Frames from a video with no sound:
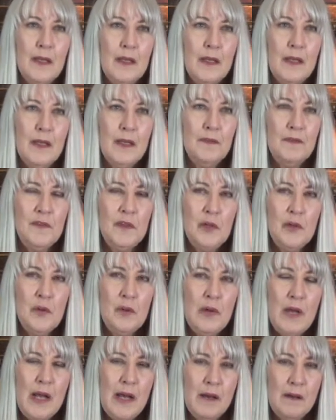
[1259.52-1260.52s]
If you
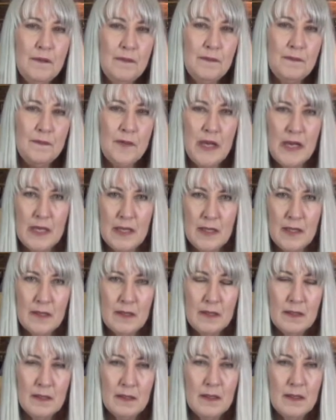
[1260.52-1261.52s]
have faith
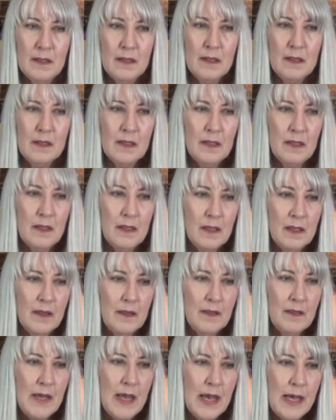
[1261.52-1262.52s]

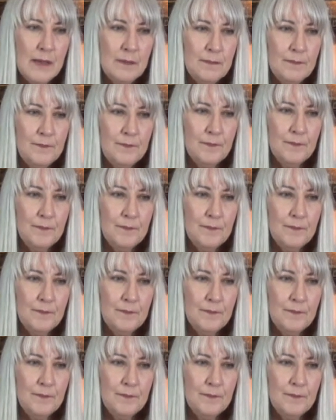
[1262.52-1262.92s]
that